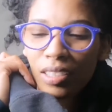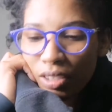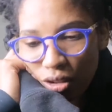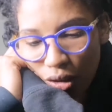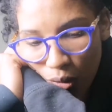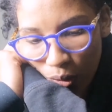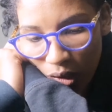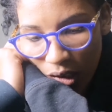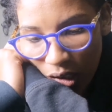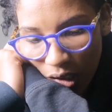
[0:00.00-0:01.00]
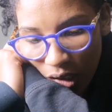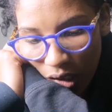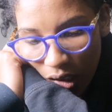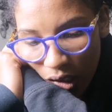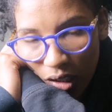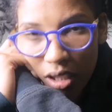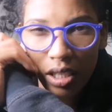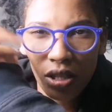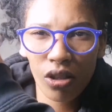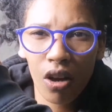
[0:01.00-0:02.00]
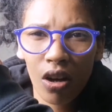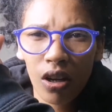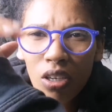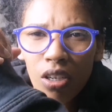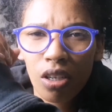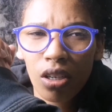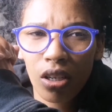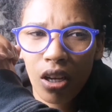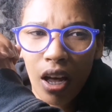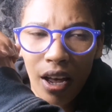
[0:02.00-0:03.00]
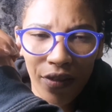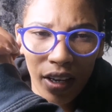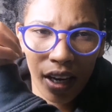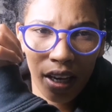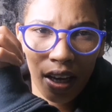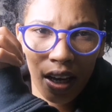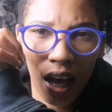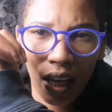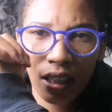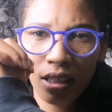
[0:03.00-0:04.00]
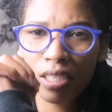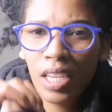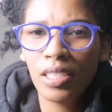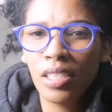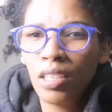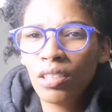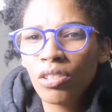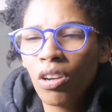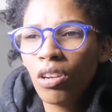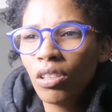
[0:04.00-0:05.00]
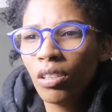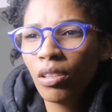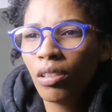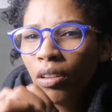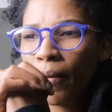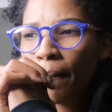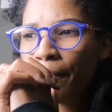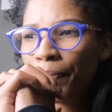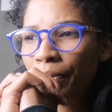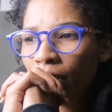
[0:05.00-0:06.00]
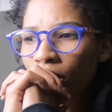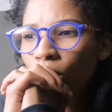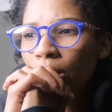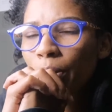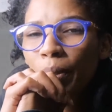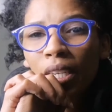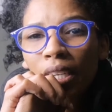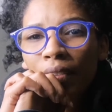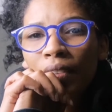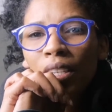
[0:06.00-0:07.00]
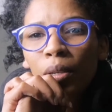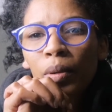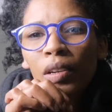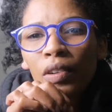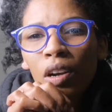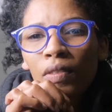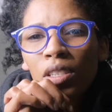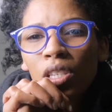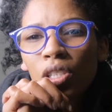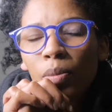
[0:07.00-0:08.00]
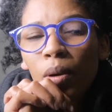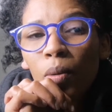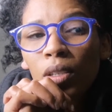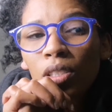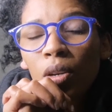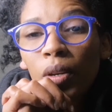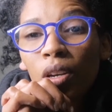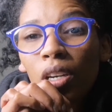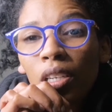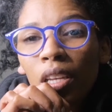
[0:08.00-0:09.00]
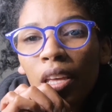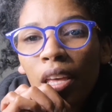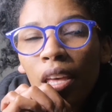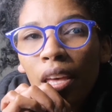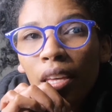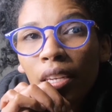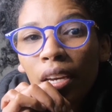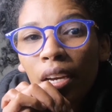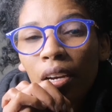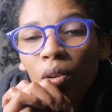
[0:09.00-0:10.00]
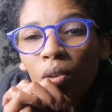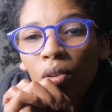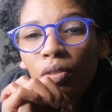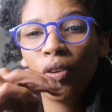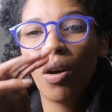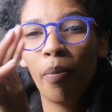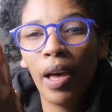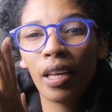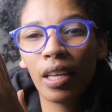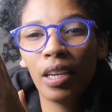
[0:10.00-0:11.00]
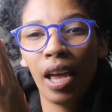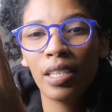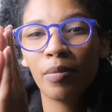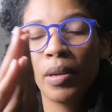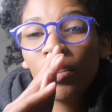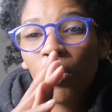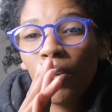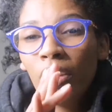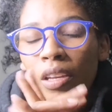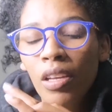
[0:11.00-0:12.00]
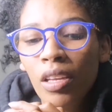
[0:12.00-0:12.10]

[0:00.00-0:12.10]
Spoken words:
So the song, I feel like I need to dissect the song so that we can have a little bit of a conversation about what's going on and how far back it has been going.